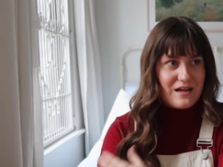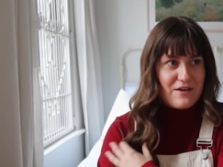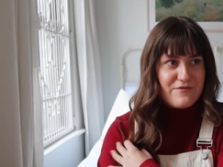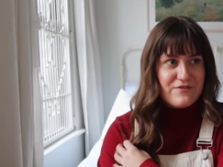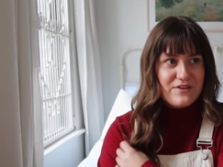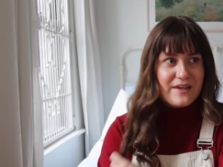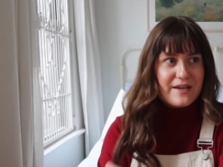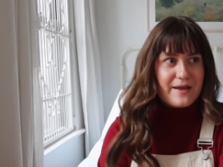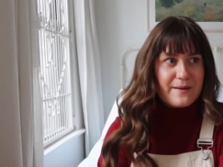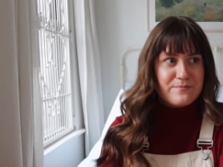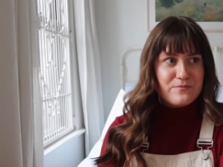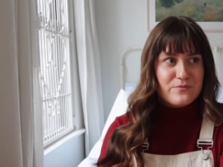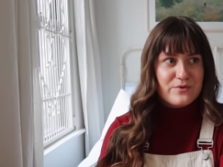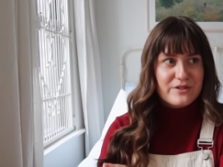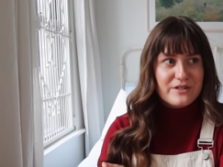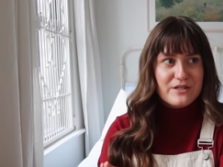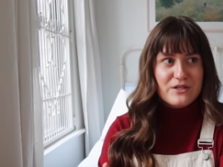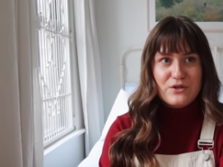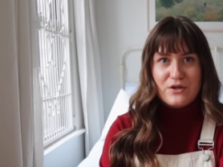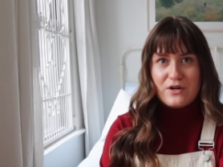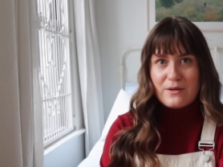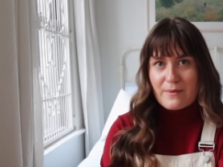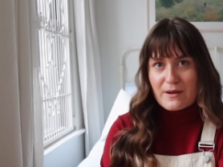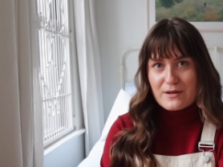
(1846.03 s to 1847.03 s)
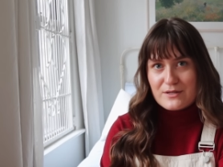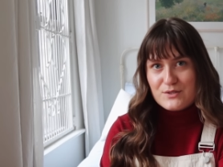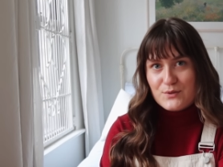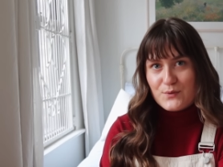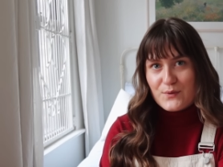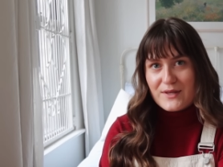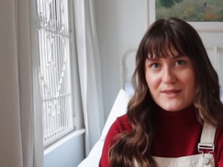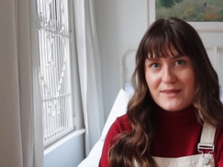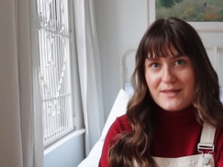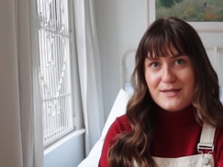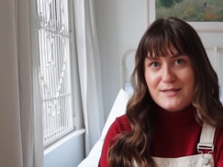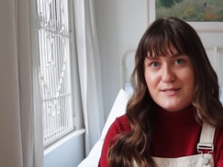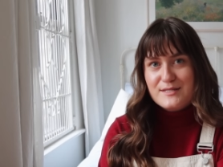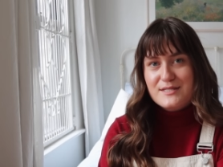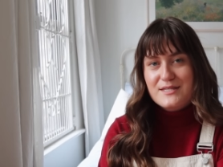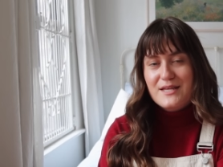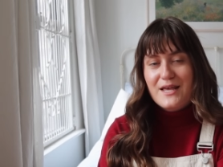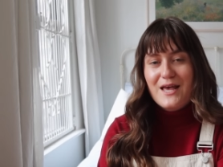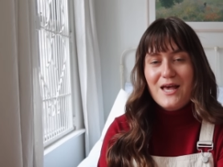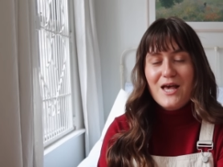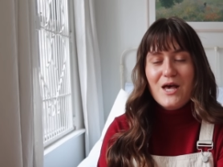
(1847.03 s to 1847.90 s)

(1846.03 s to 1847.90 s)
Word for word: I feel like I'm really good about doing this